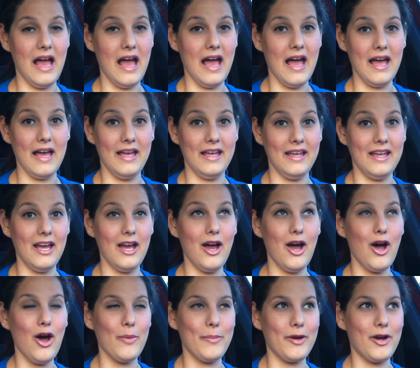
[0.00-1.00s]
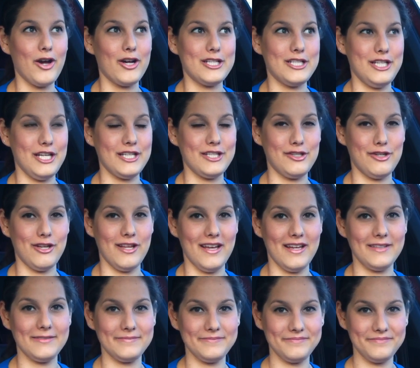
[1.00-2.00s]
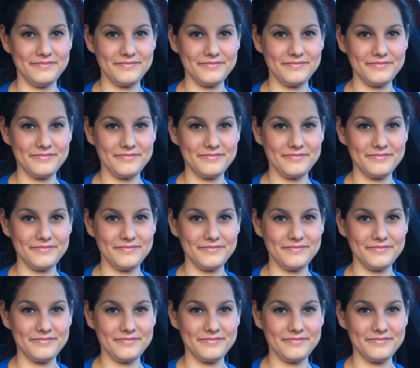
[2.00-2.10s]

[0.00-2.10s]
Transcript: I, oh my gosh, yesterday.